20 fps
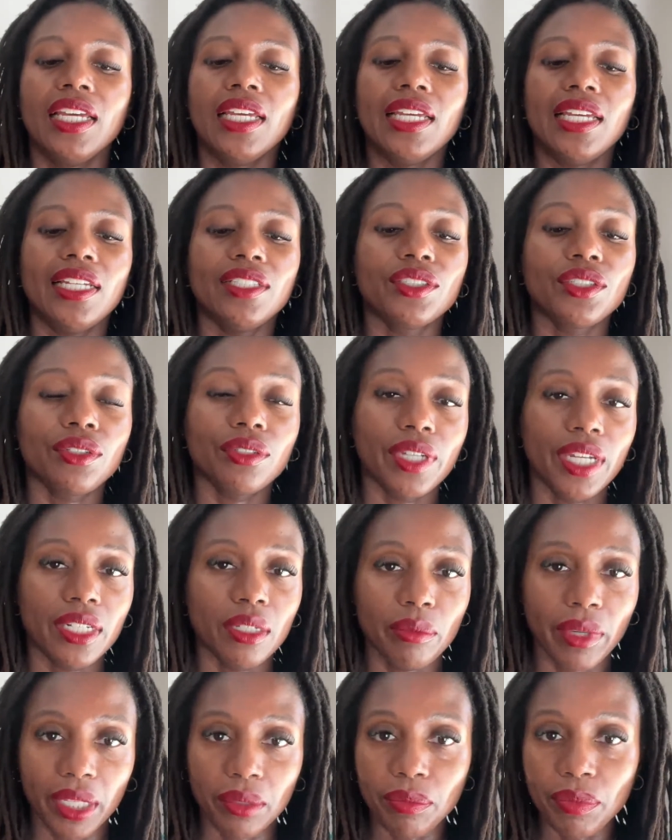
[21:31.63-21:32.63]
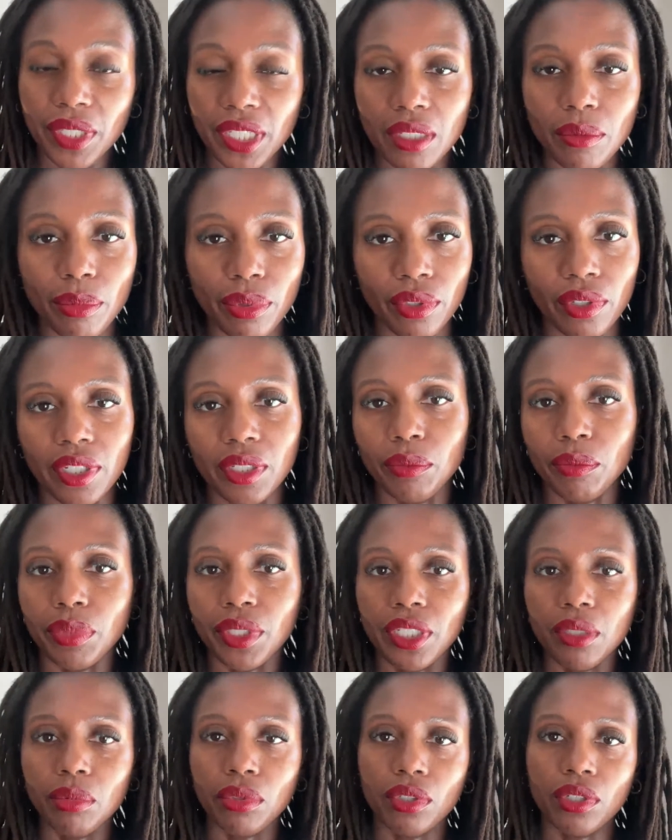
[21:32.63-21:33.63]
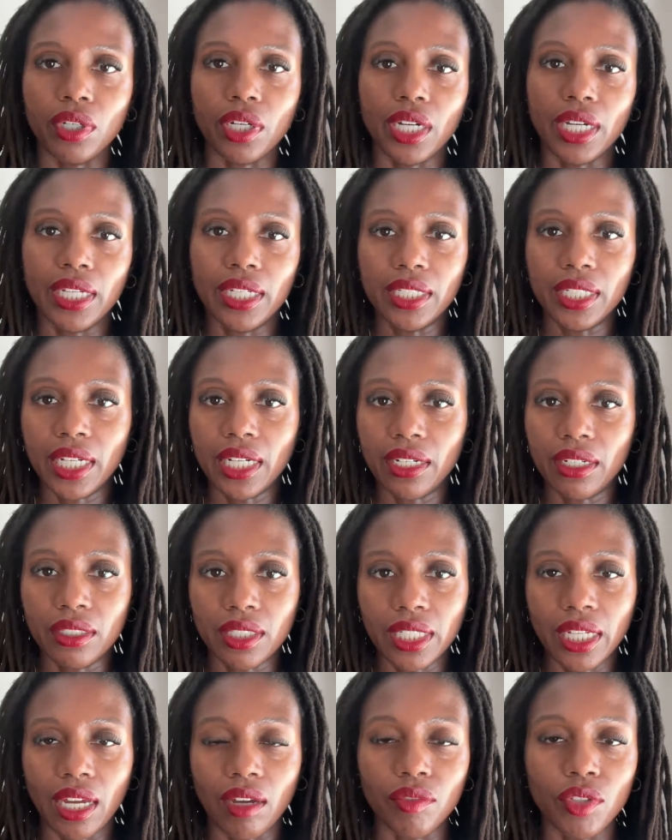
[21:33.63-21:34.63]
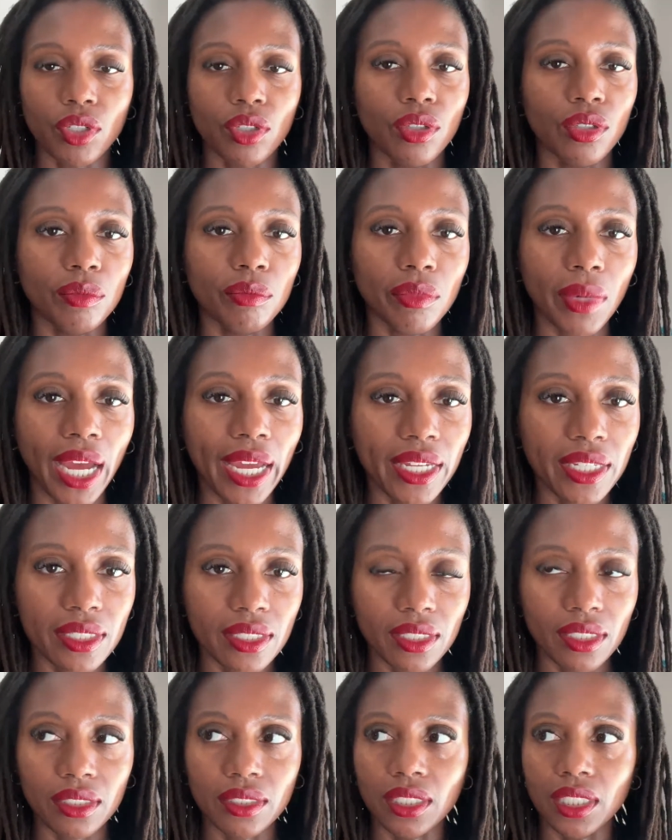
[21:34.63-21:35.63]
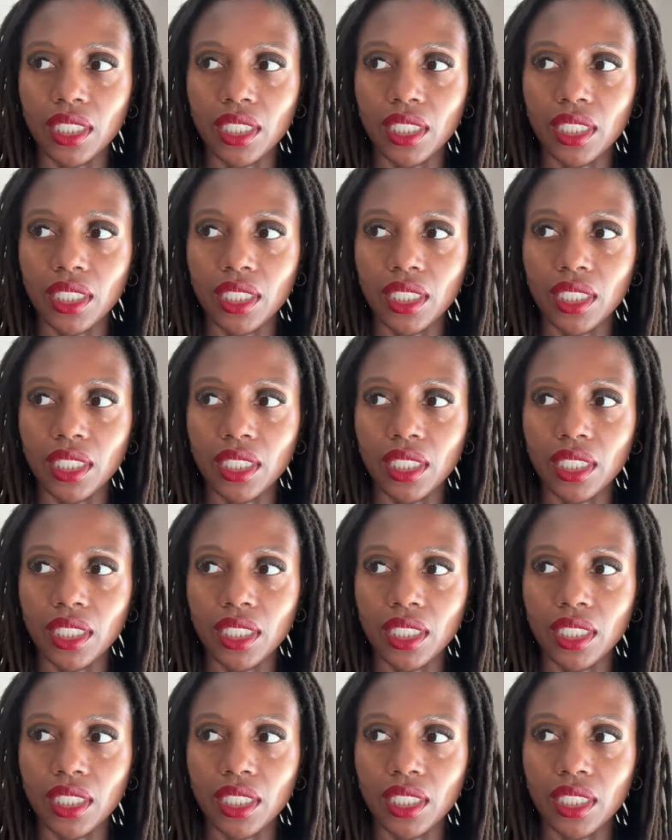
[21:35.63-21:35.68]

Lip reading: it's created by people, and people inherently have their own biases.